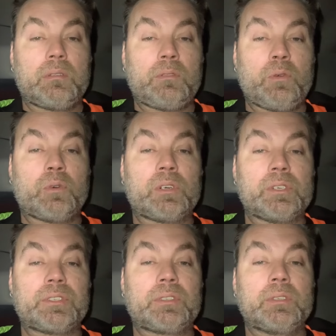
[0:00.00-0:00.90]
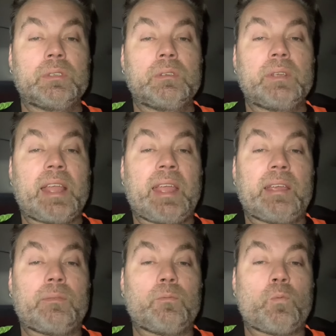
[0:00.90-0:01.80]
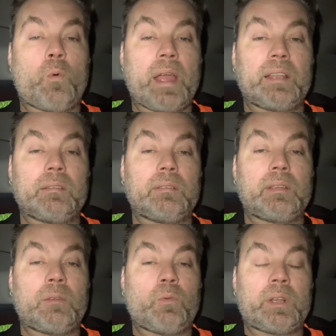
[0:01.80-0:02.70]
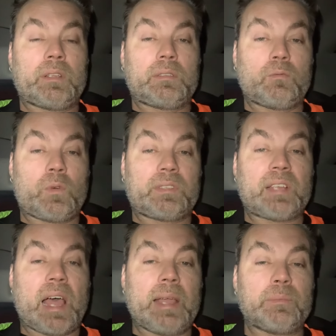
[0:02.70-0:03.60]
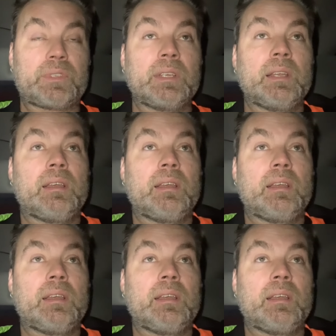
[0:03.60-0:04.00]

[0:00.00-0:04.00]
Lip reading: lures and when and what times.